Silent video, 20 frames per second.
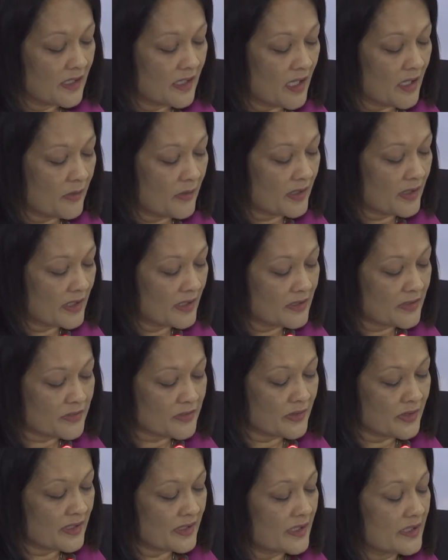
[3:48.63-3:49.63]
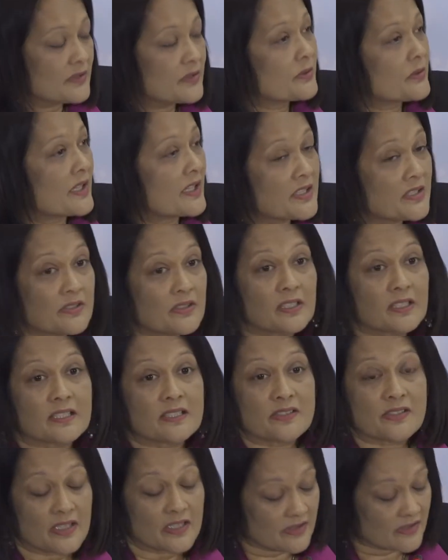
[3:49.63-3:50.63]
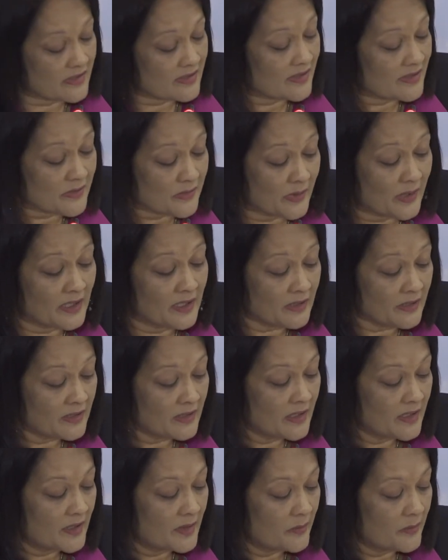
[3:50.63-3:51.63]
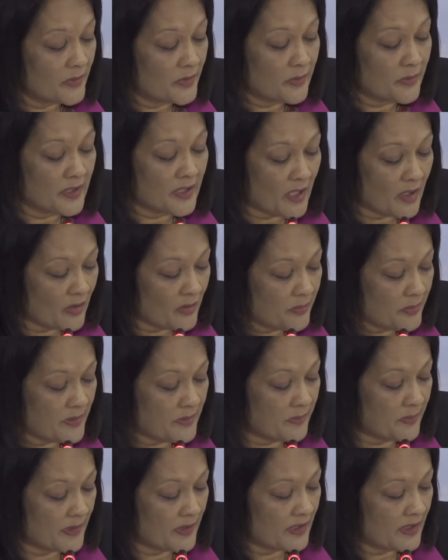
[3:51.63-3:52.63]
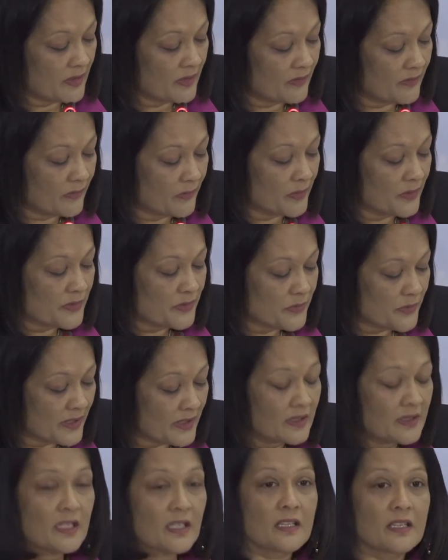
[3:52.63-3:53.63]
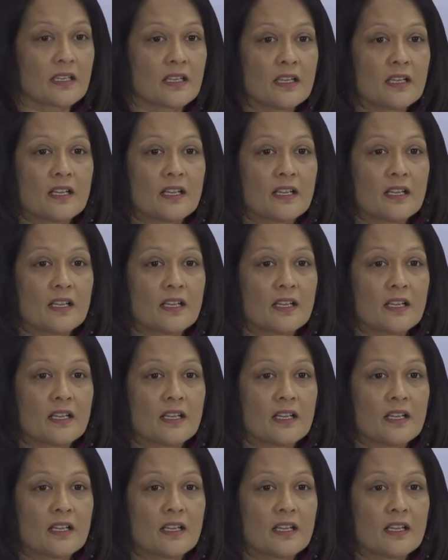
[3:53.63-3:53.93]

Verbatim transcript: our cultural and educational exchanges as well between our people and of course strengthen